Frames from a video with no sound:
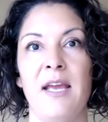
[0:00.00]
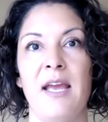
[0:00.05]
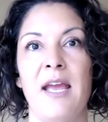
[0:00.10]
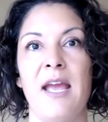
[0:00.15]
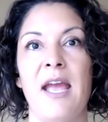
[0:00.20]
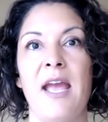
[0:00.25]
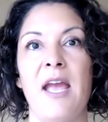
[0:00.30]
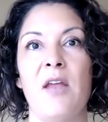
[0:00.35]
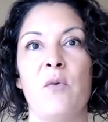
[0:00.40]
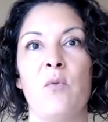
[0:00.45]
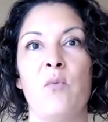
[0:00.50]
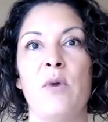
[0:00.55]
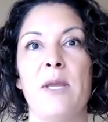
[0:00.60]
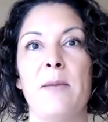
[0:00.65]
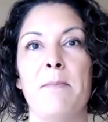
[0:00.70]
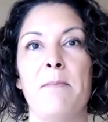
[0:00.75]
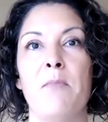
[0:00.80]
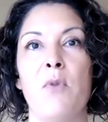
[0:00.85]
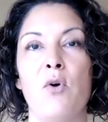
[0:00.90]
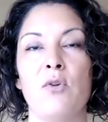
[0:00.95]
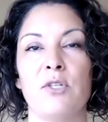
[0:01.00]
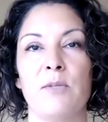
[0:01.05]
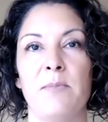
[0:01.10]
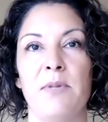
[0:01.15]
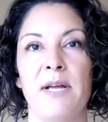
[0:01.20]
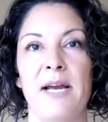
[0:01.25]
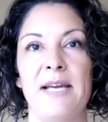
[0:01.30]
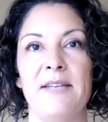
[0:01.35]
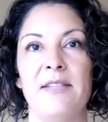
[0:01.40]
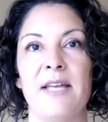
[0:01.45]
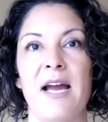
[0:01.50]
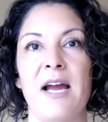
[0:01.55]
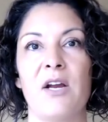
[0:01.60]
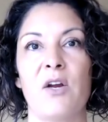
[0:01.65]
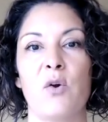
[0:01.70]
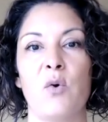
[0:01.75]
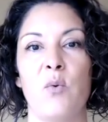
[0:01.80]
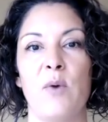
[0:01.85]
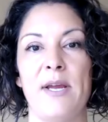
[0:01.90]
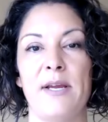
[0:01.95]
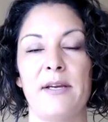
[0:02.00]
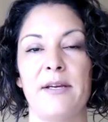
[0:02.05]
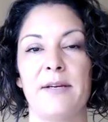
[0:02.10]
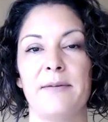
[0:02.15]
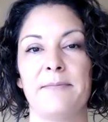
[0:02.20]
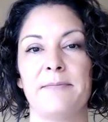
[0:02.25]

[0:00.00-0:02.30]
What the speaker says: and we multiplied that quick.